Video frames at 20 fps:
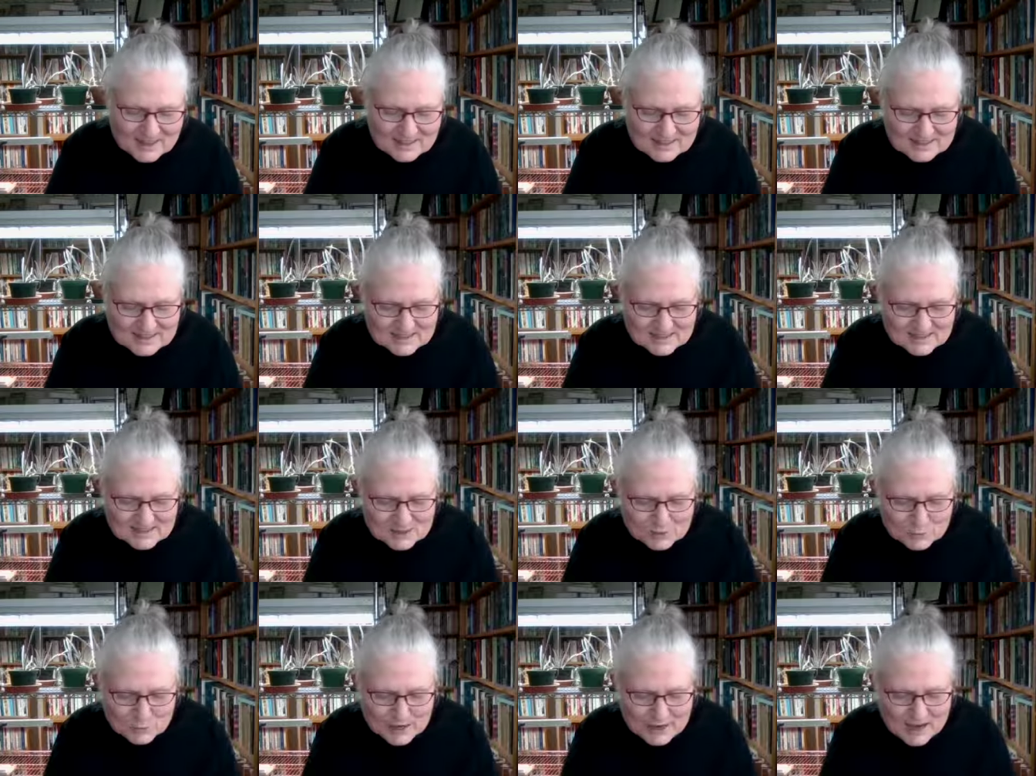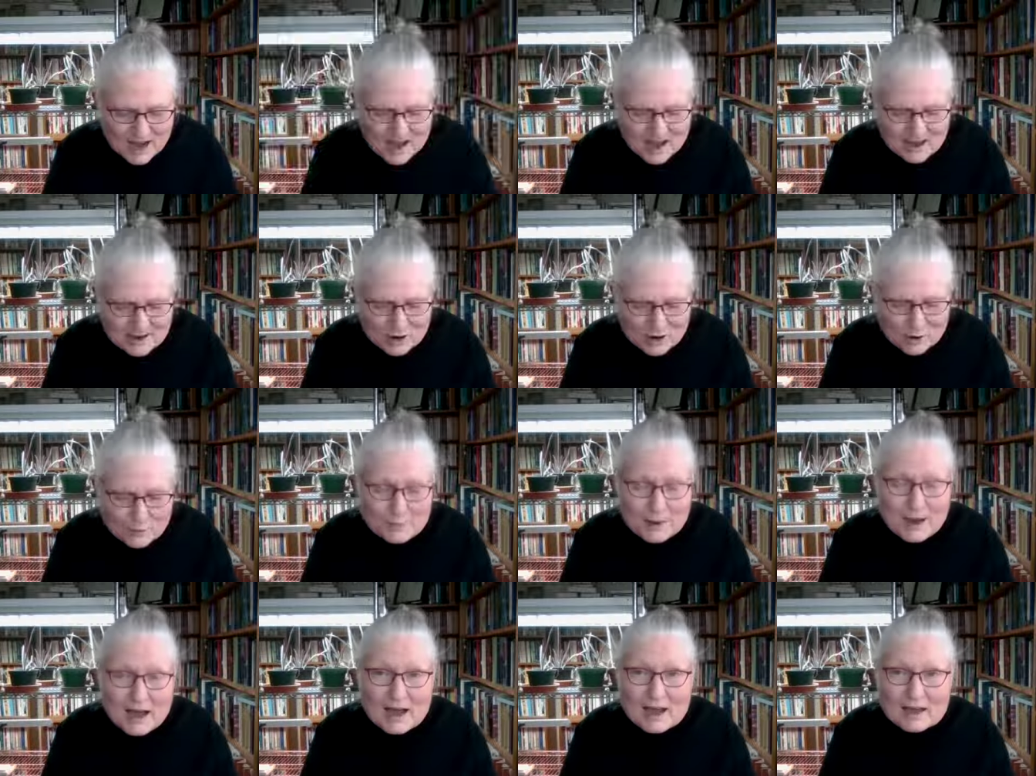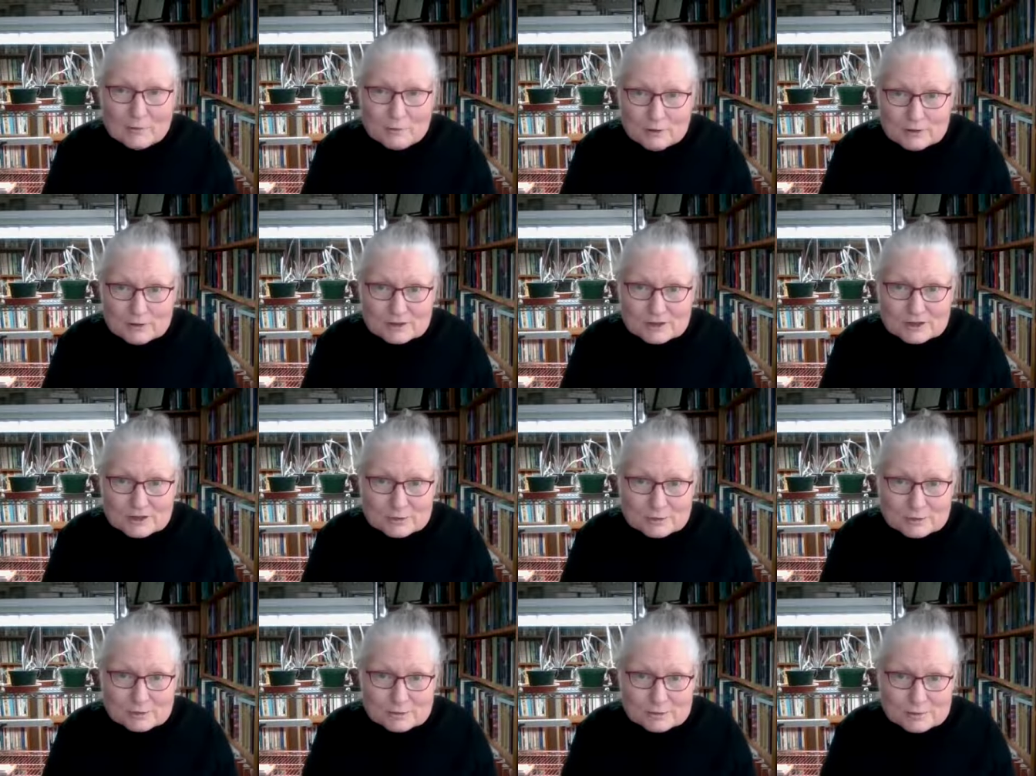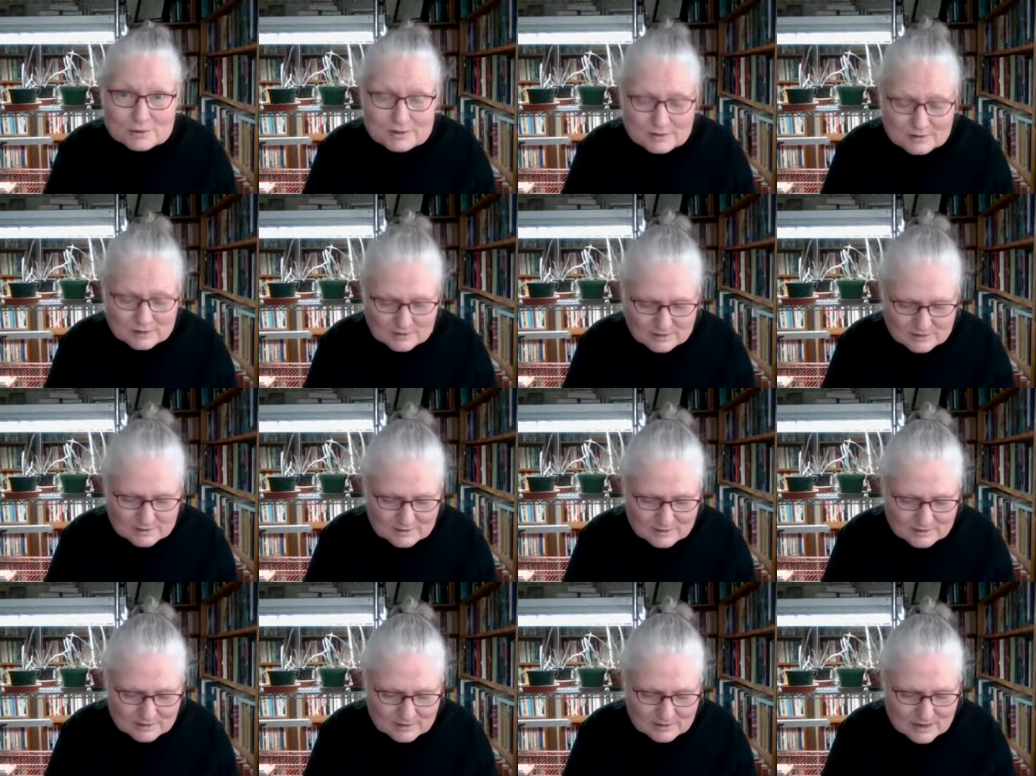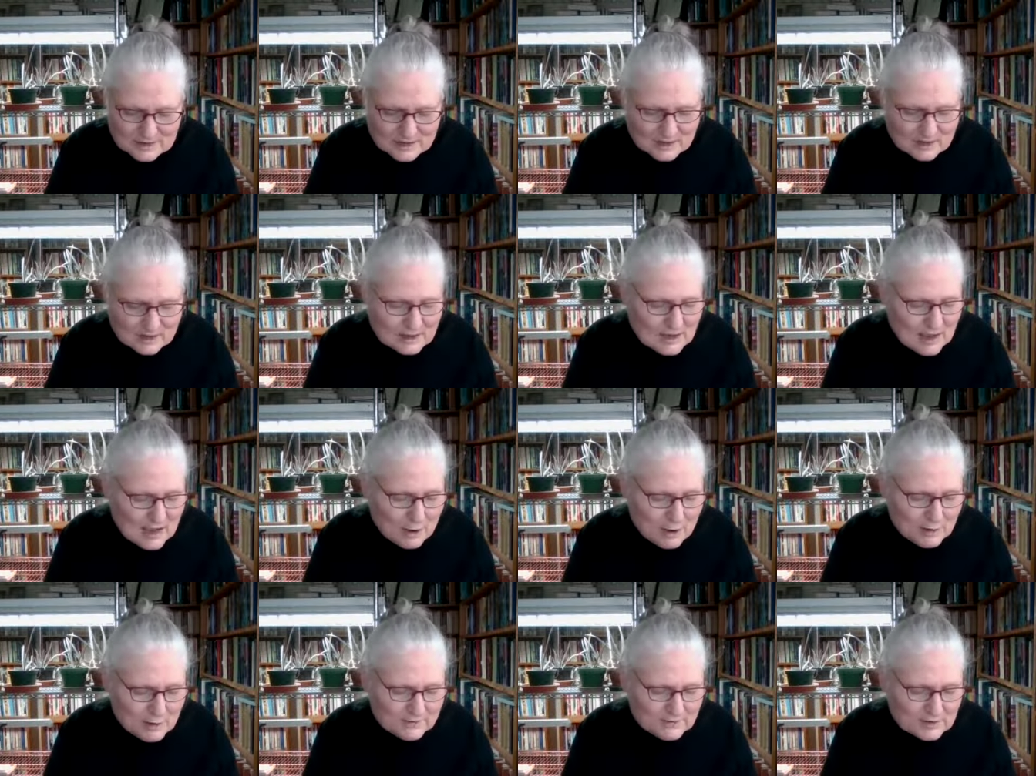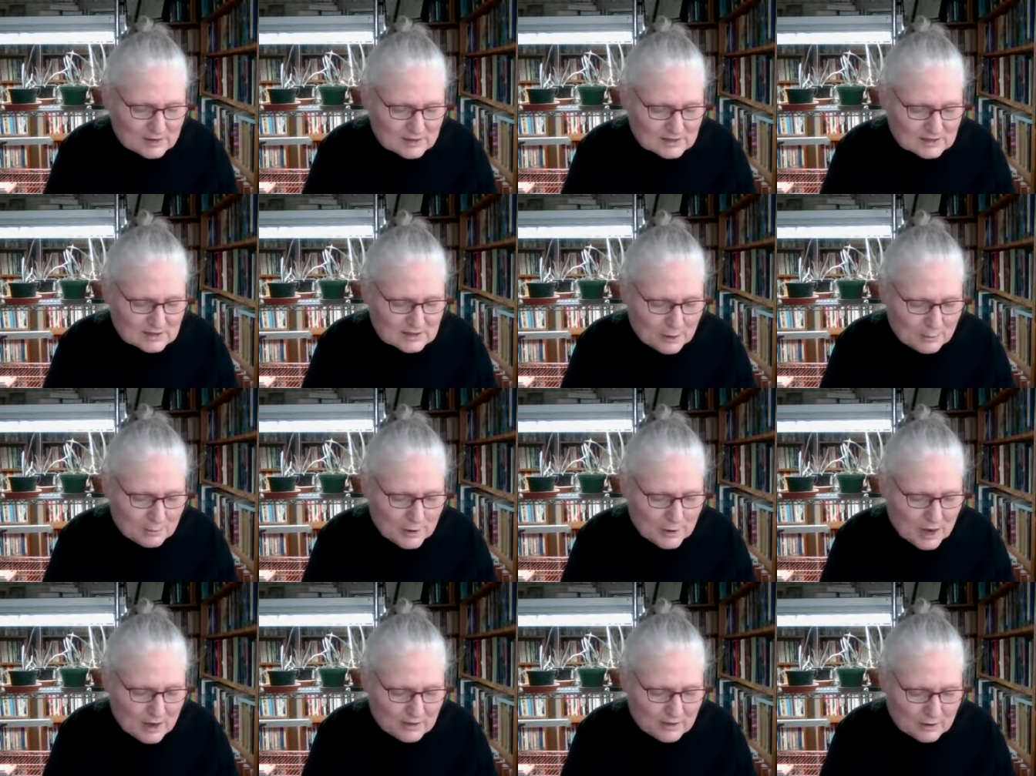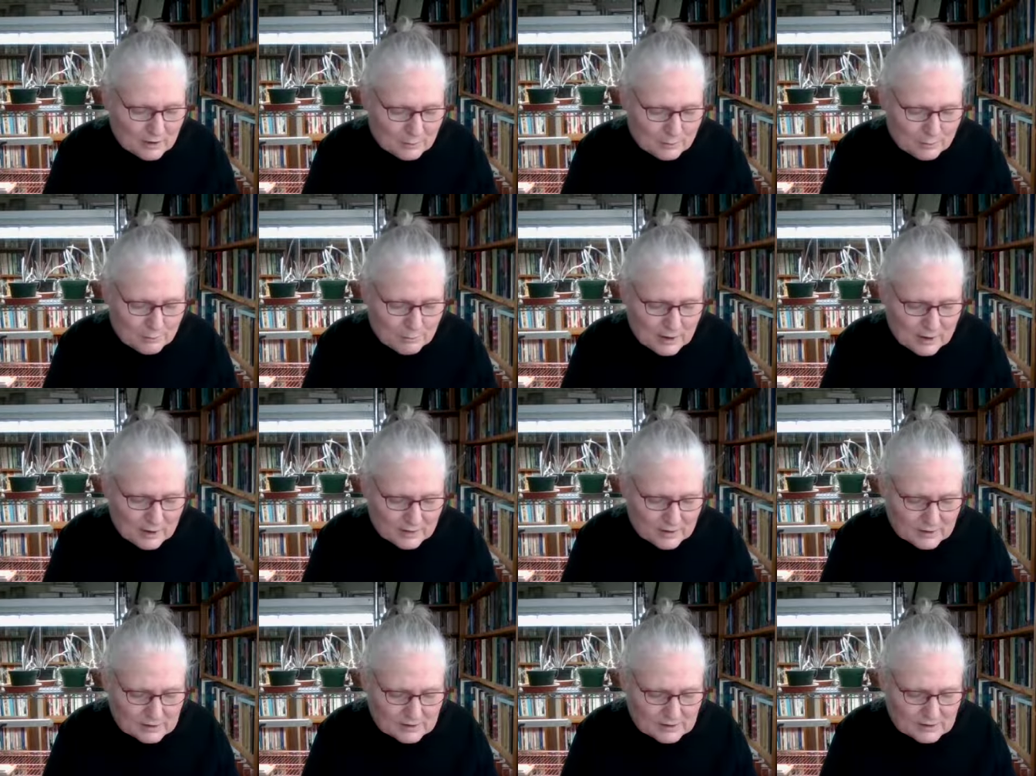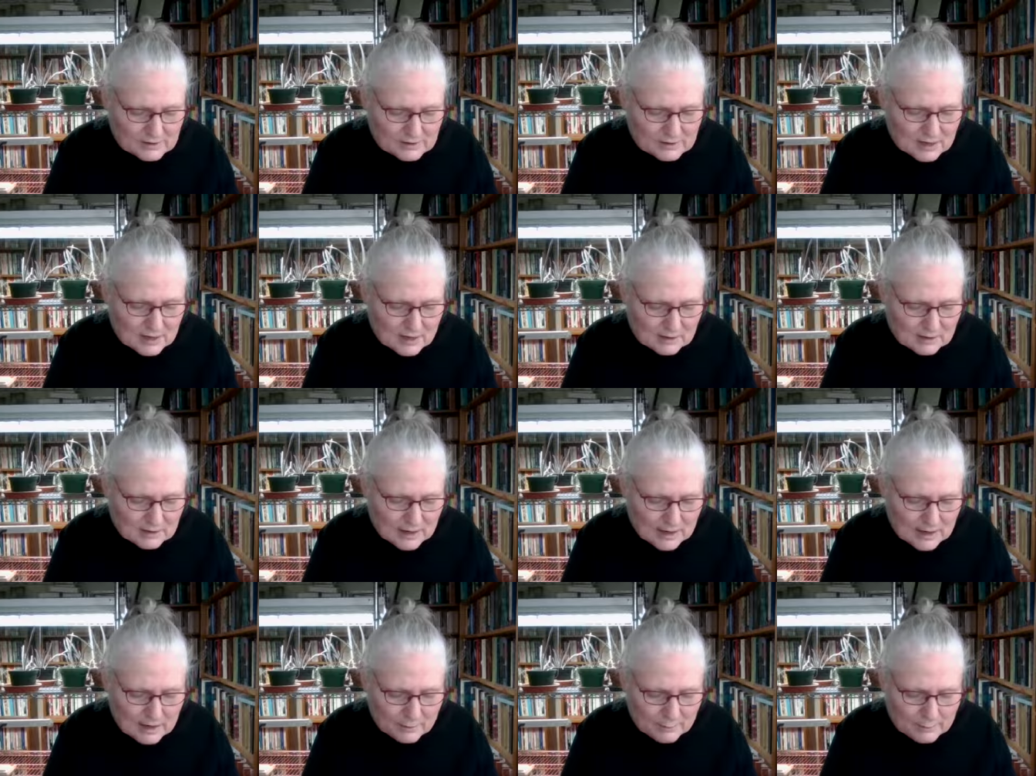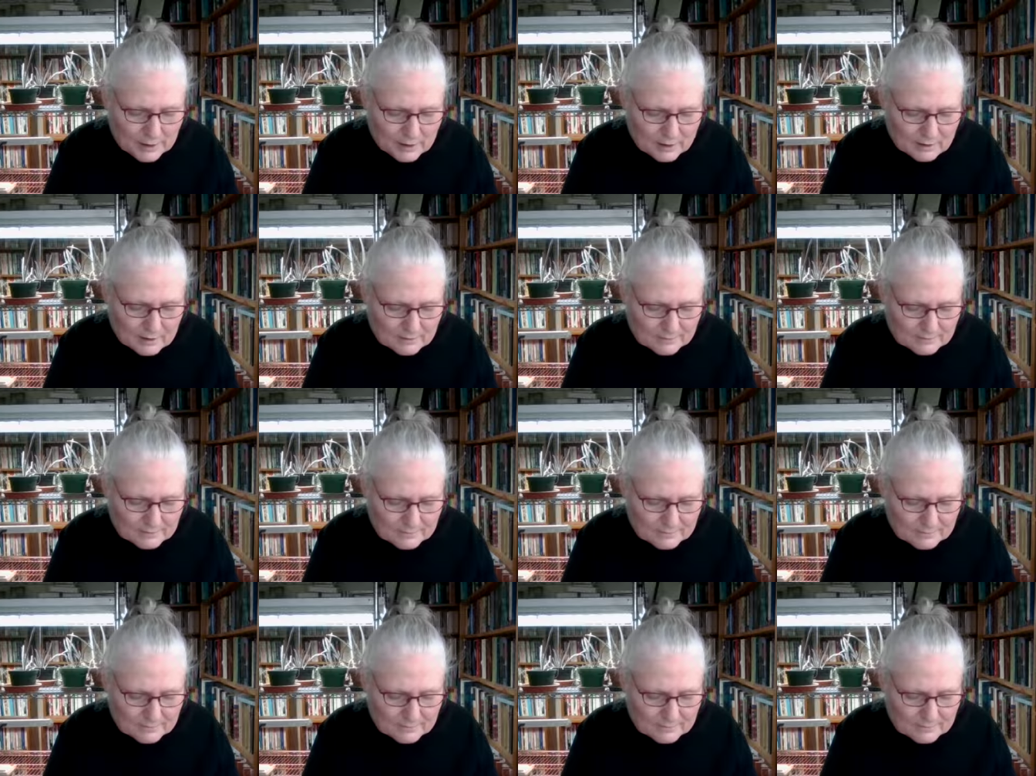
This is the way I hope I will choose. However, some other methods tug at me.